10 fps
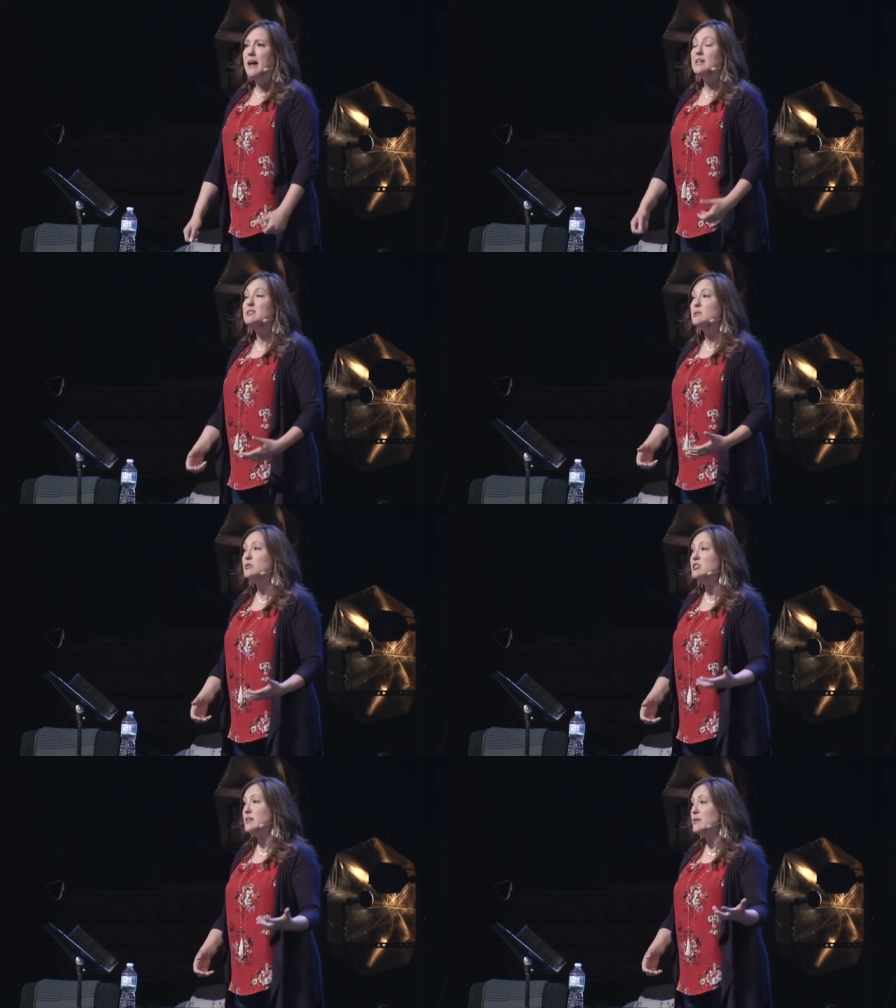And so
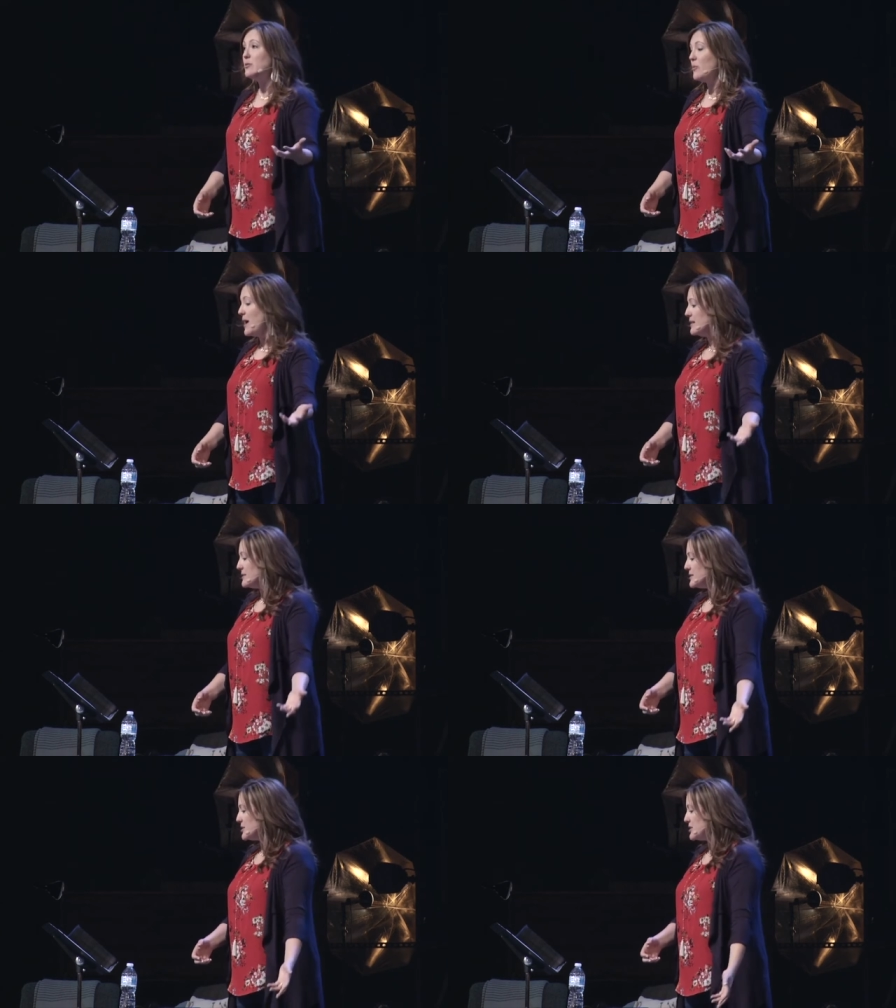she
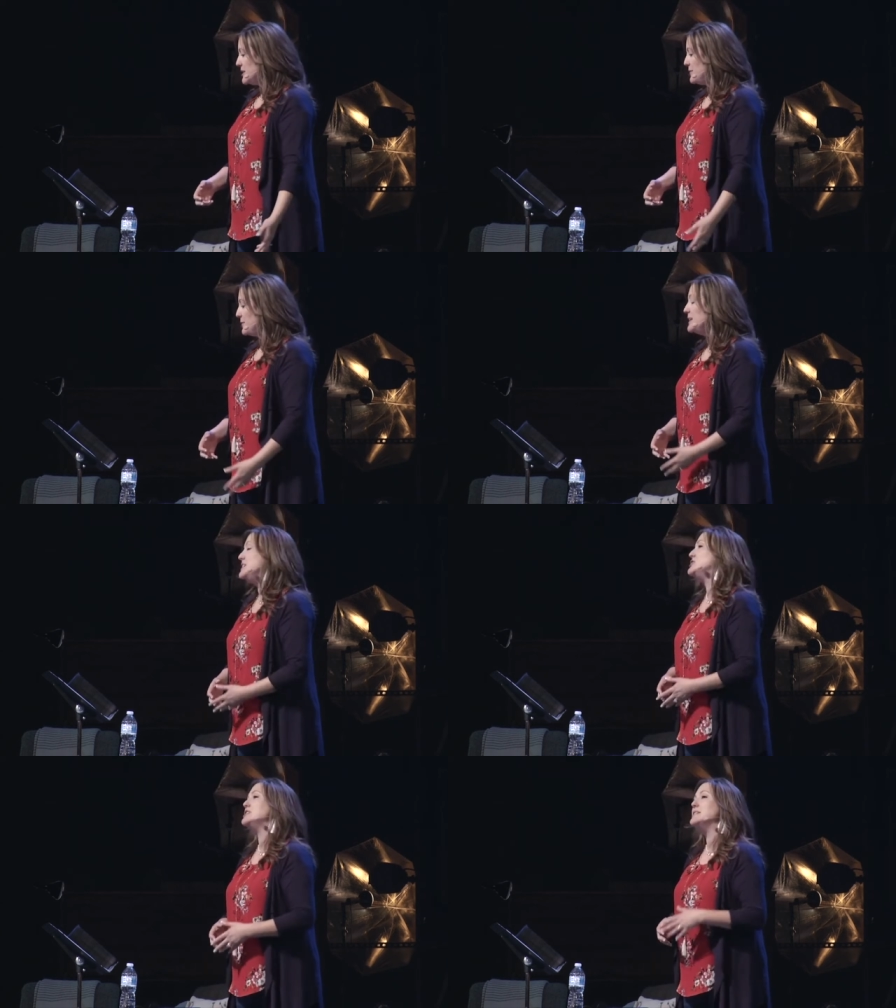runs, she
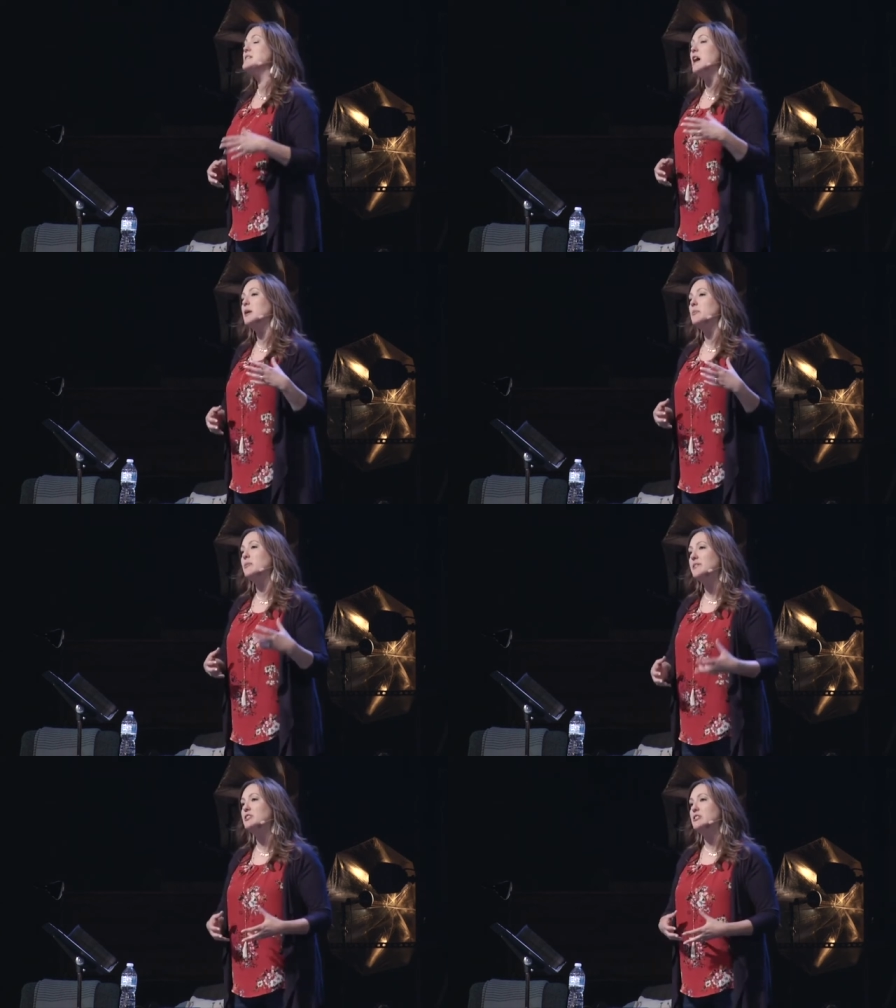flees, she's not
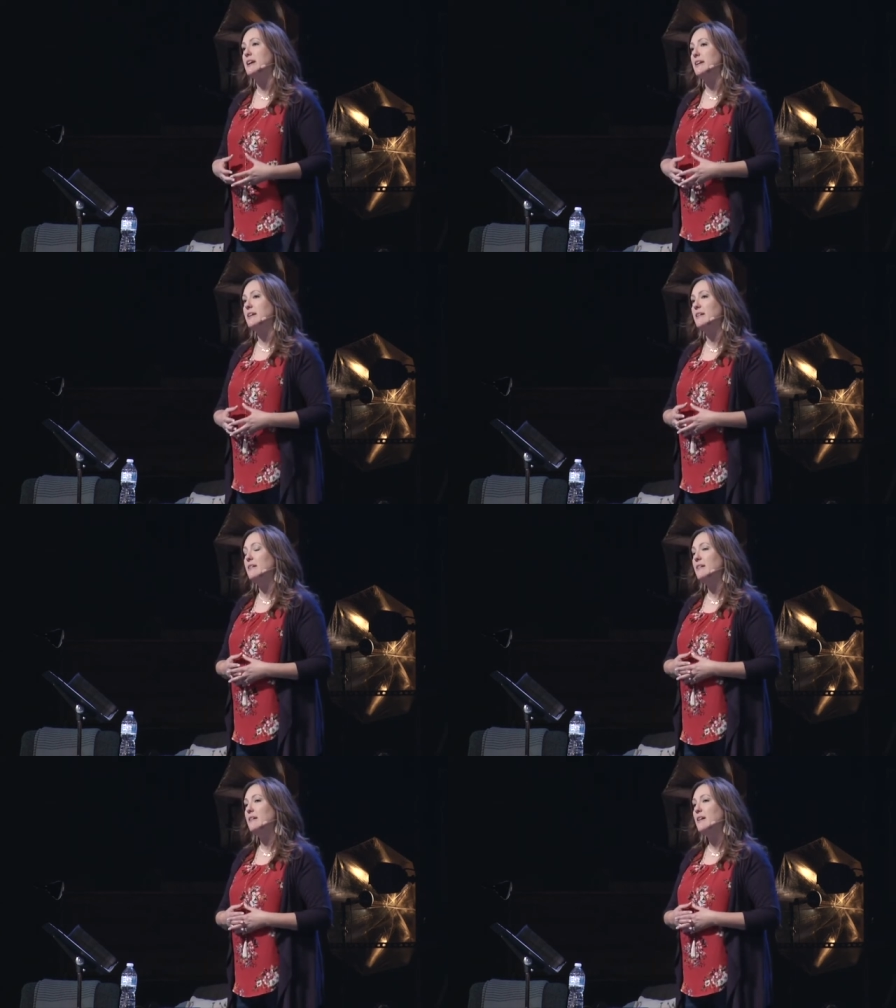appreciated.
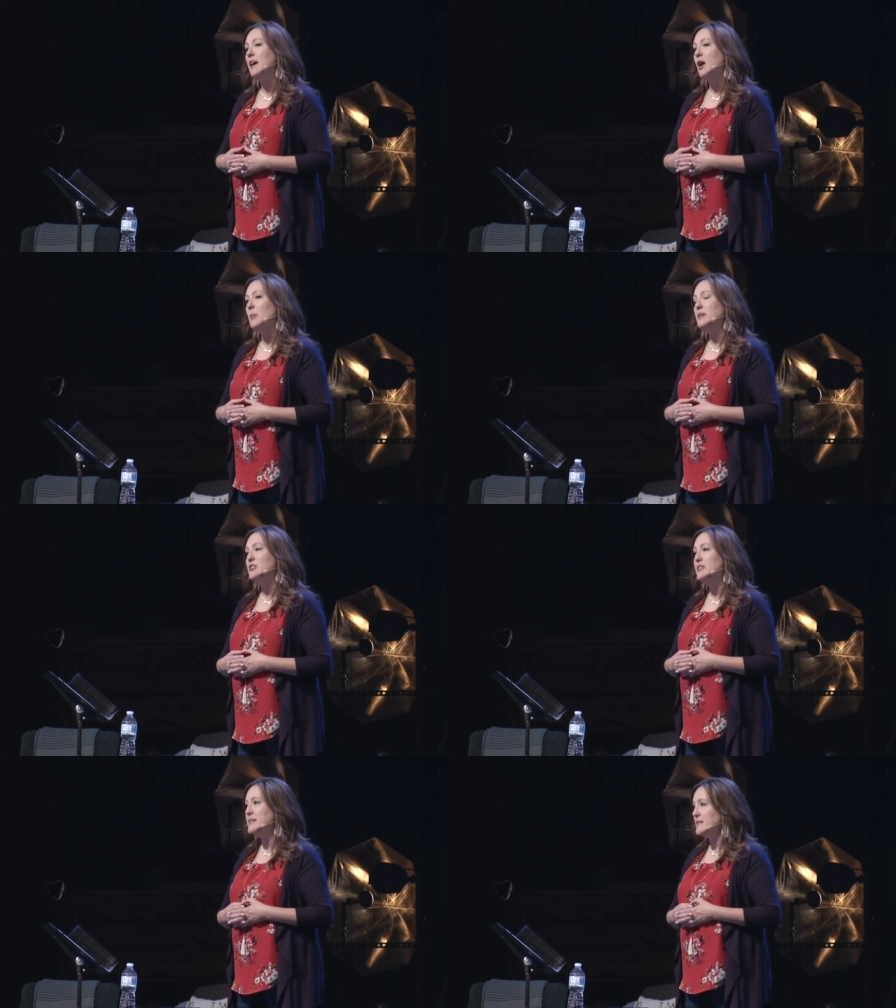I'll bet
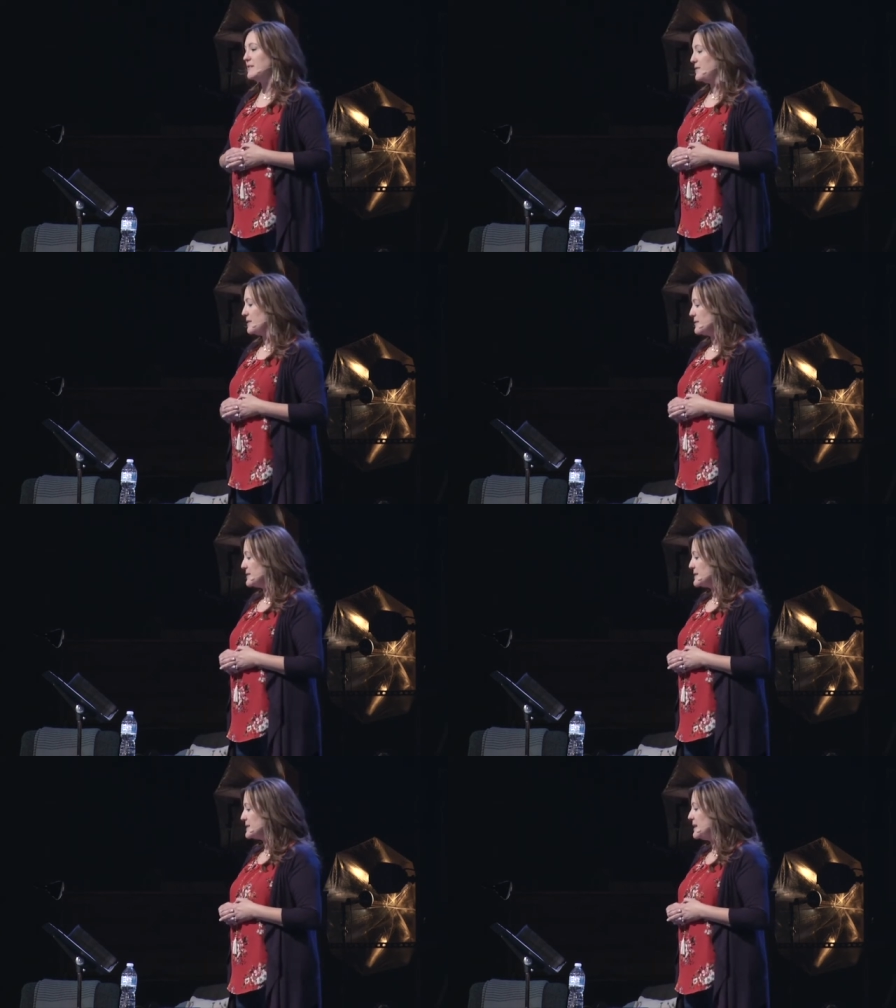she didn't
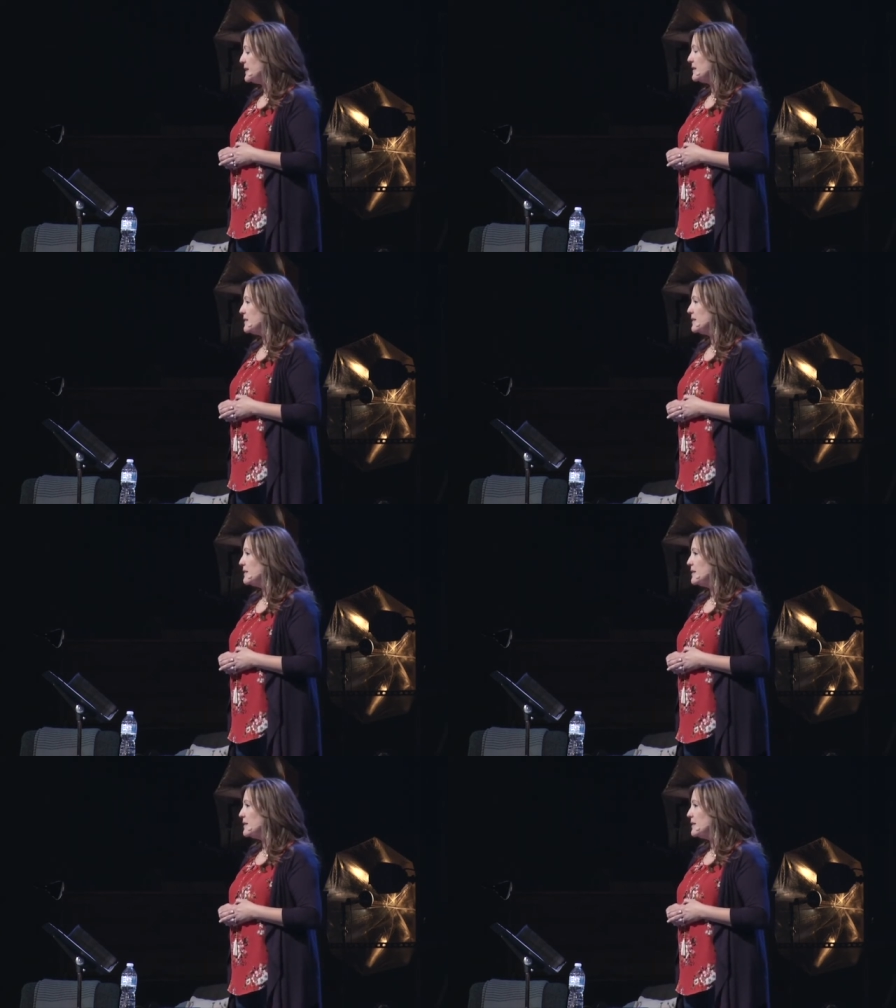feel seen.